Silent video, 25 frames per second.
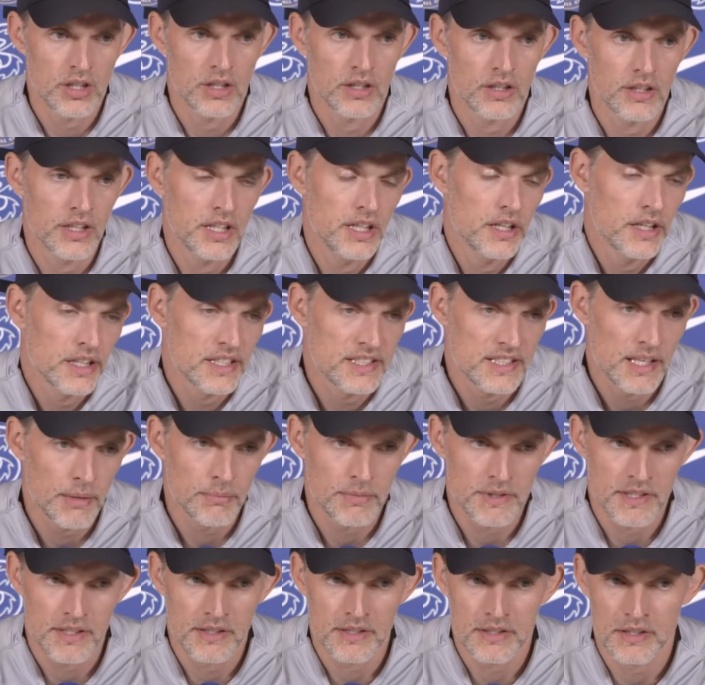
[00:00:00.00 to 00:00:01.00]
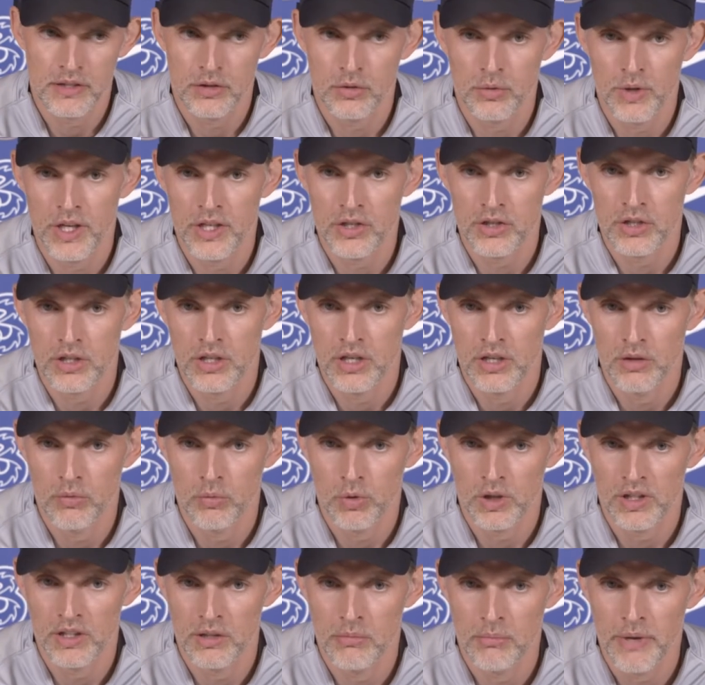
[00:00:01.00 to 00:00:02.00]
and he accepts his situation, and
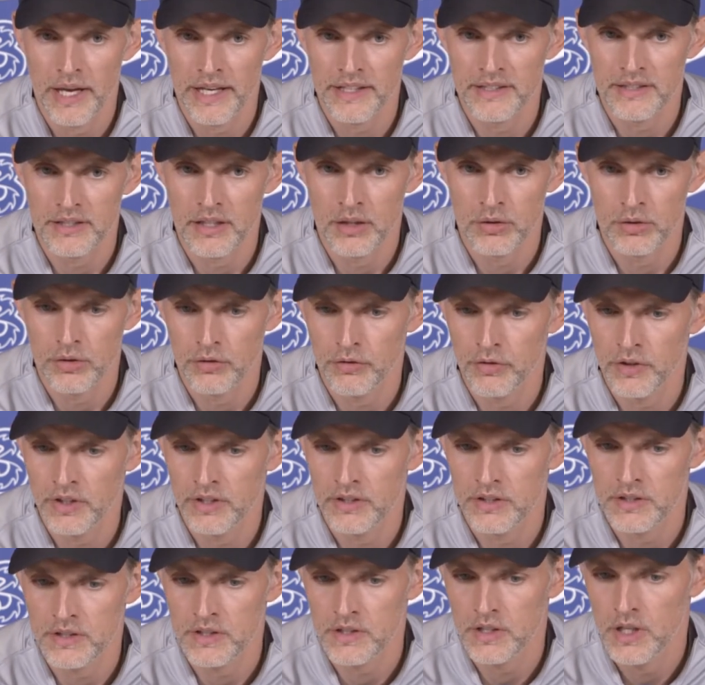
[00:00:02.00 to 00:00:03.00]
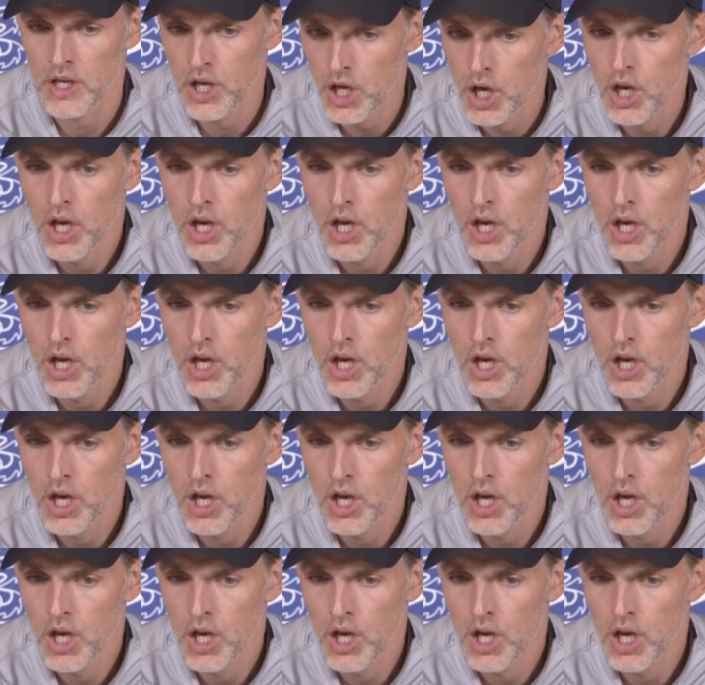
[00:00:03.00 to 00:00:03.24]
what he makes out of it is